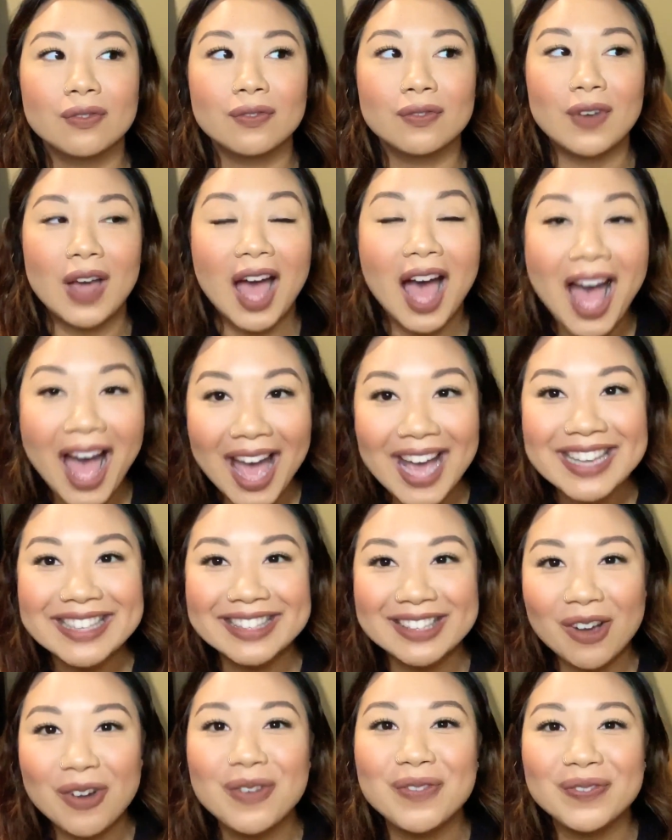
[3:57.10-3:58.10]
I
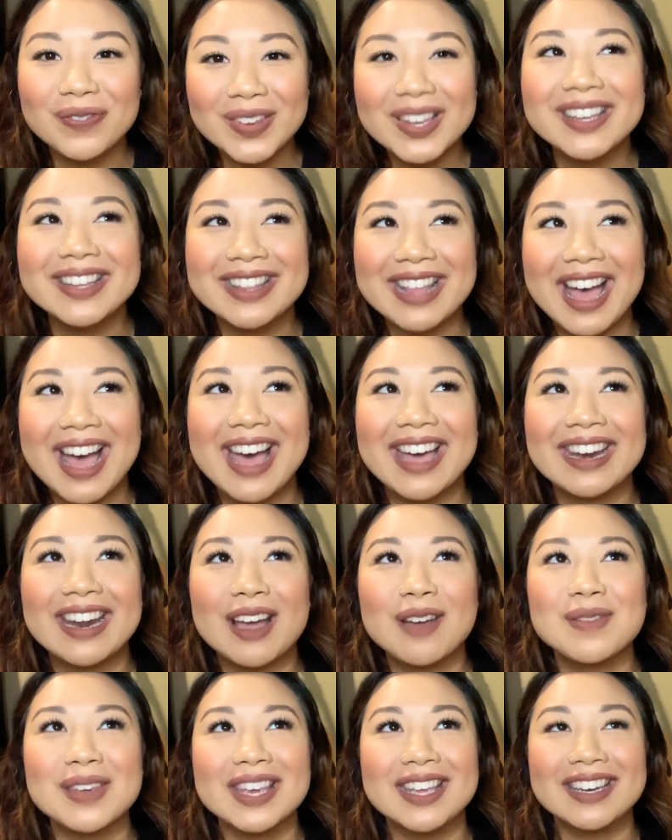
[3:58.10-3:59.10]
don't feel that. I
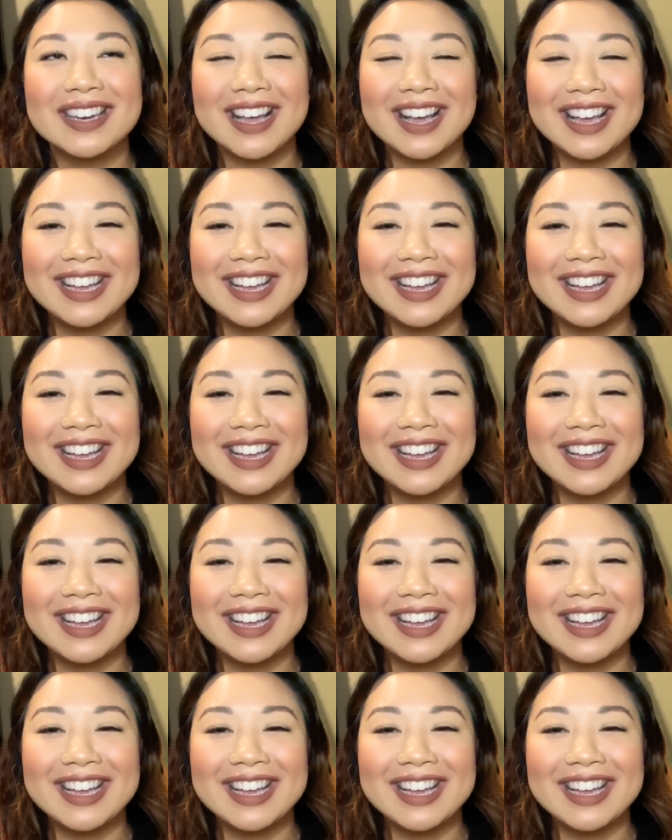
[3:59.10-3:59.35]
mean,